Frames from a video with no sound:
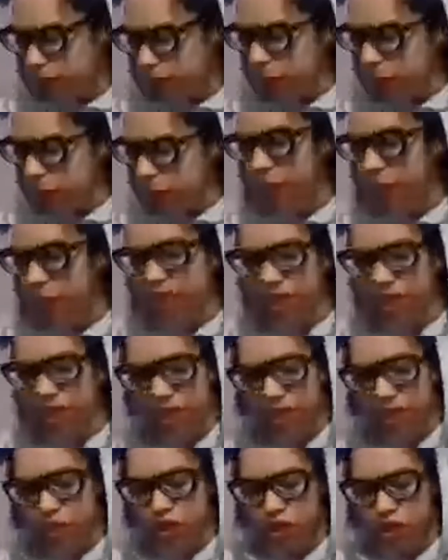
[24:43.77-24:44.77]

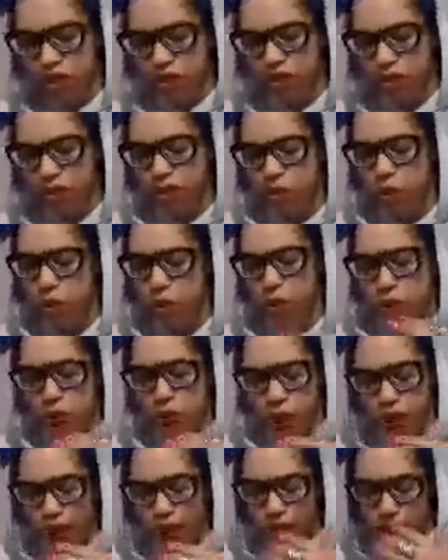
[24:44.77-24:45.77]
meditation or
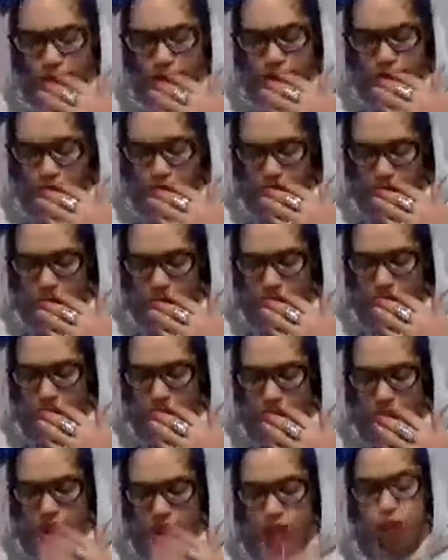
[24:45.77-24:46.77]
prayer
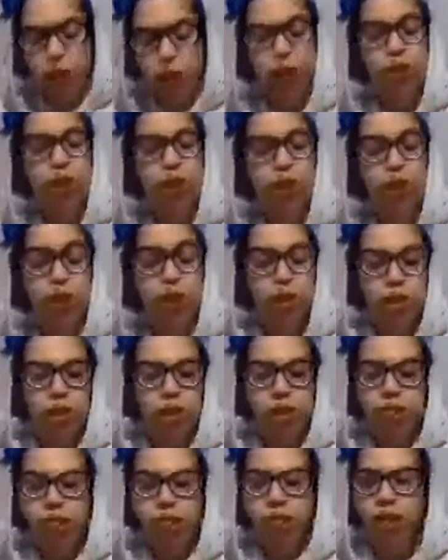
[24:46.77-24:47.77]
is really
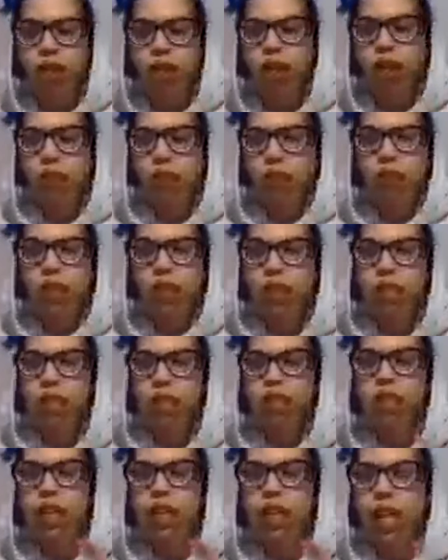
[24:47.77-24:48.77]
good is because
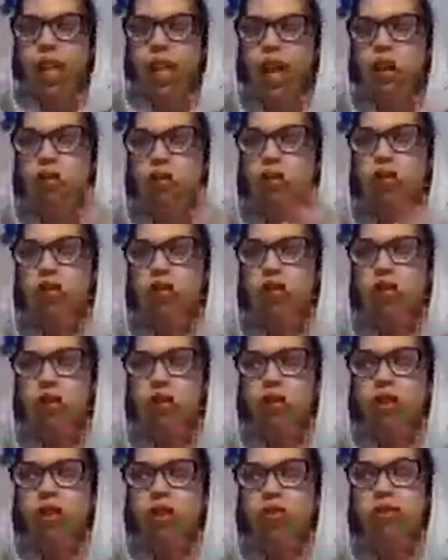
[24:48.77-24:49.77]
it allows
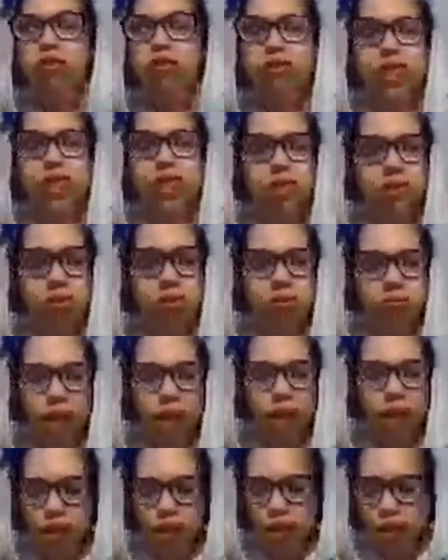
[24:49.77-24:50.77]
your physical
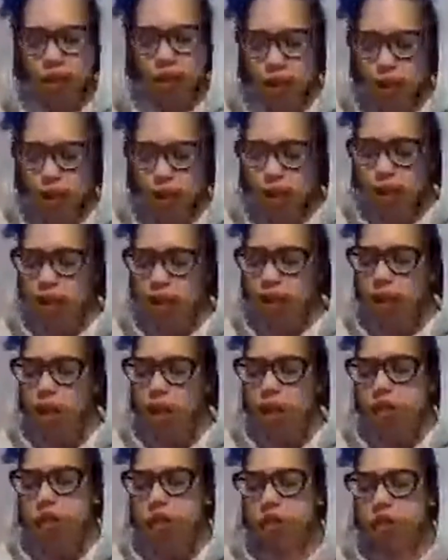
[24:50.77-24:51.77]
body, right,
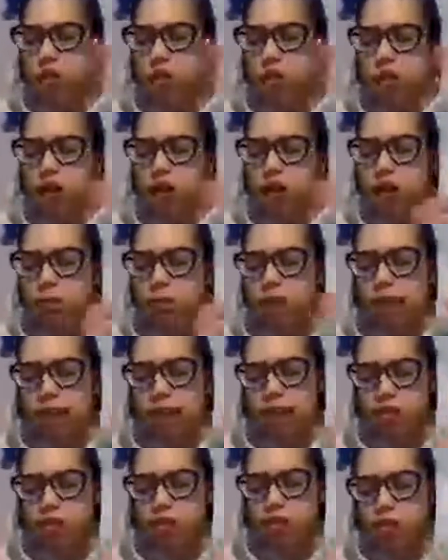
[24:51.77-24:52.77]
to calm
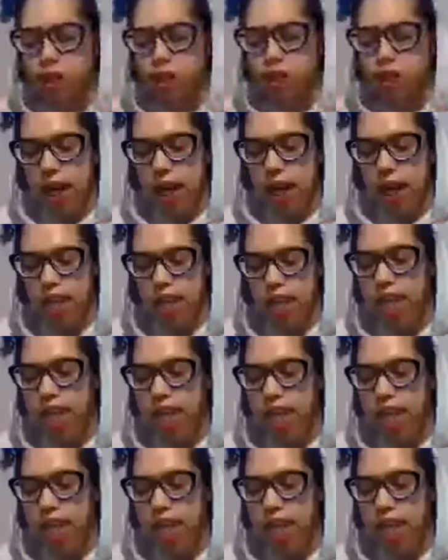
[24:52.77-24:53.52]
down, to relax.